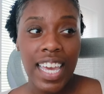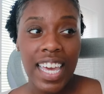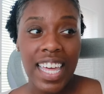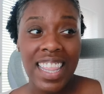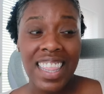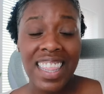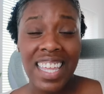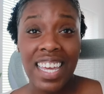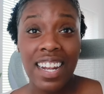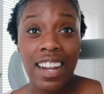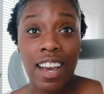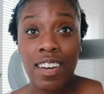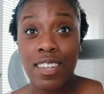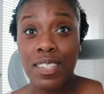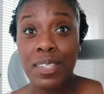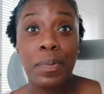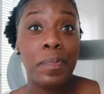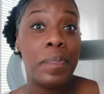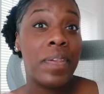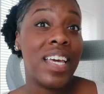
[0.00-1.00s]
And then
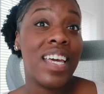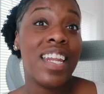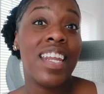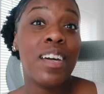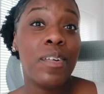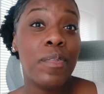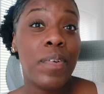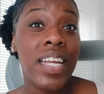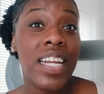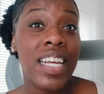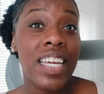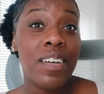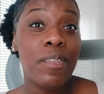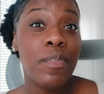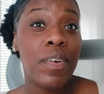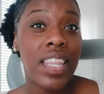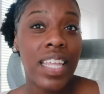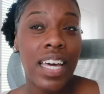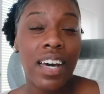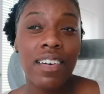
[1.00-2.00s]
also planning a wedding
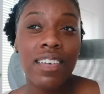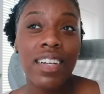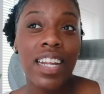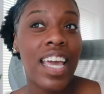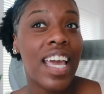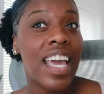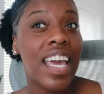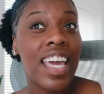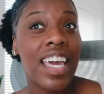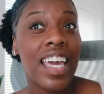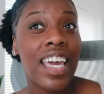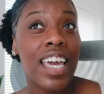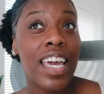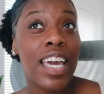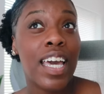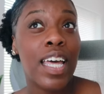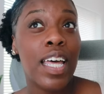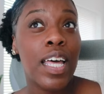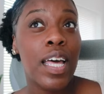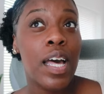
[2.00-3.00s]
without
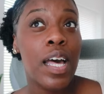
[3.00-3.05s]
a